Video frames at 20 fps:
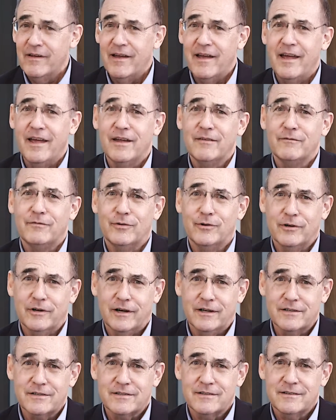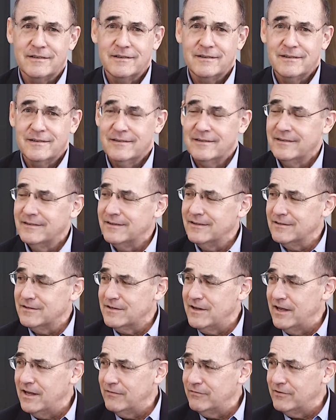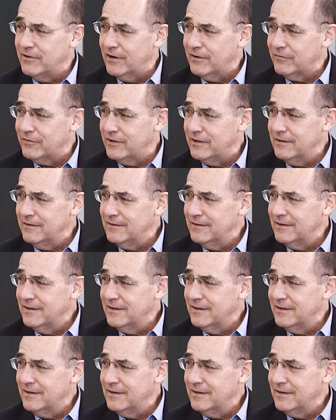and for us is Dave Duffy,